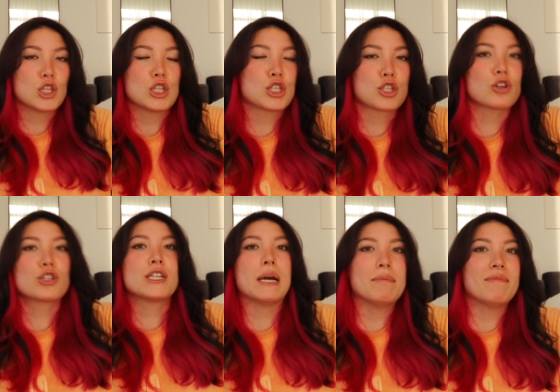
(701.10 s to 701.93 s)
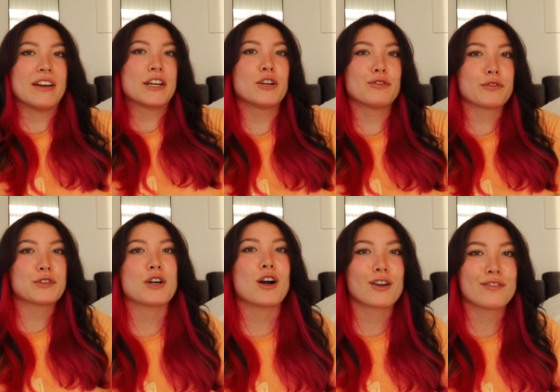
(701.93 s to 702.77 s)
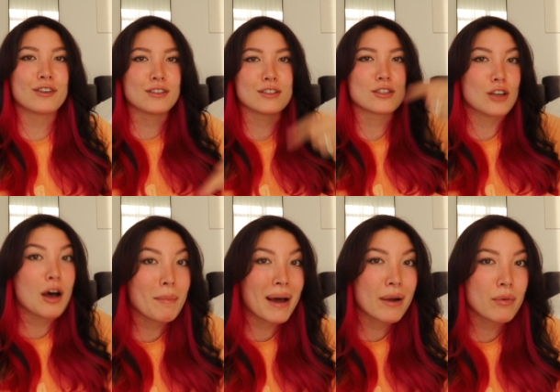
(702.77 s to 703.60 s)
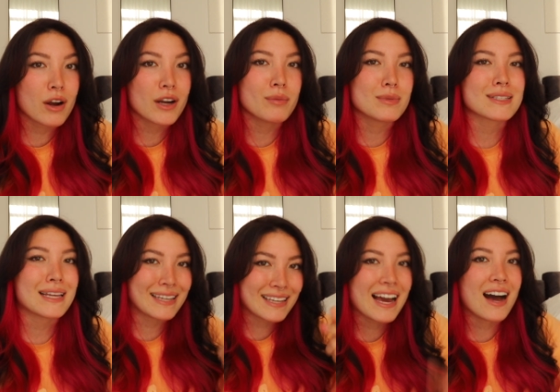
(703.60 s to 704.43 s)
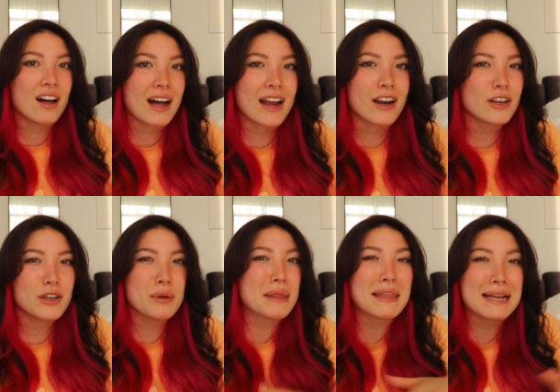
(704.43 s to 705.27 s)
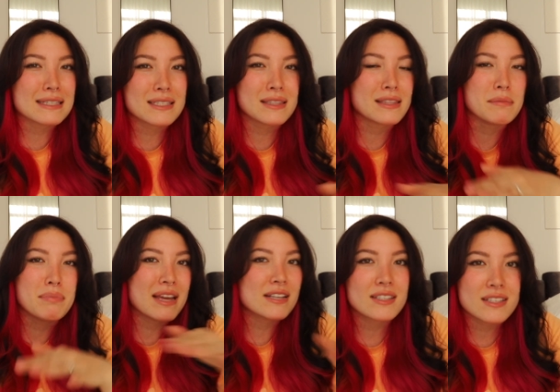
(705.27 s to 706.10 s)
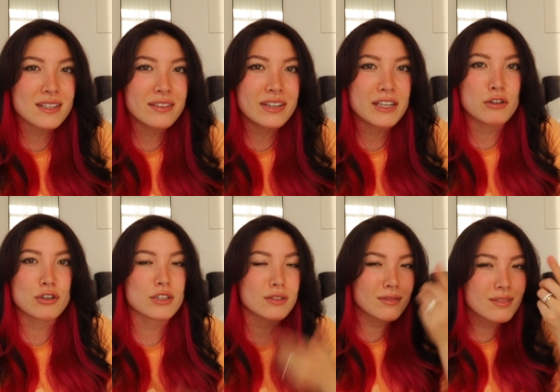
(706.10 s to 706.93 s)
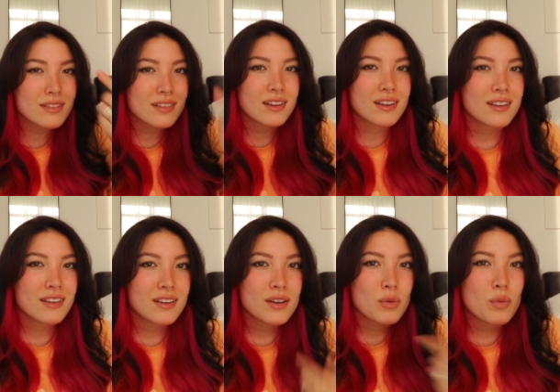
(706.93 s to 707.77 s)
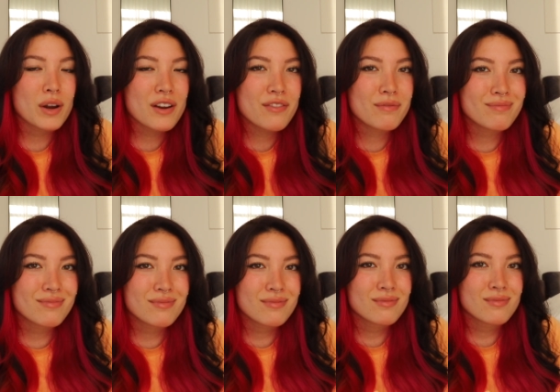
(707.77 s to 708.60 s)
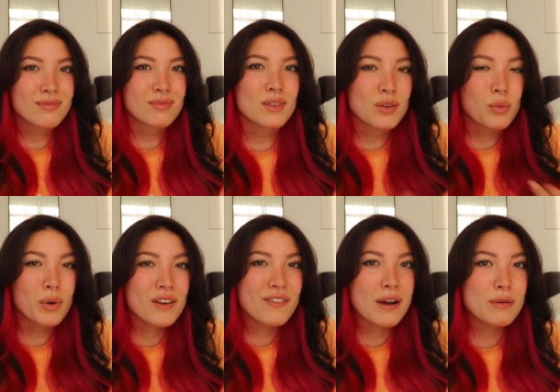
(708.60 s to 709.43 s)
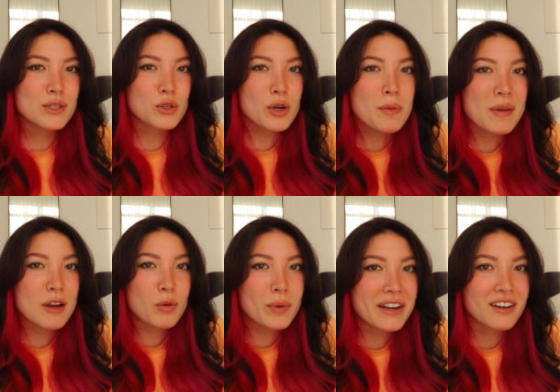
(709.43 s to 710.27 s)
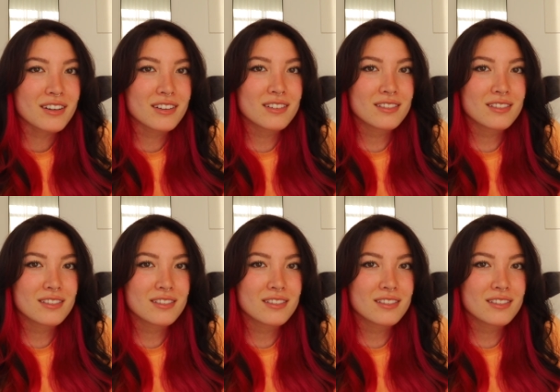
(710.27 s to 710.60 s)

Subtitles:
searched up Vancouver photographer and saw my work and was like, yeah, I'll hire you, and that's the basis of it. You just, what if I was creepy or weird?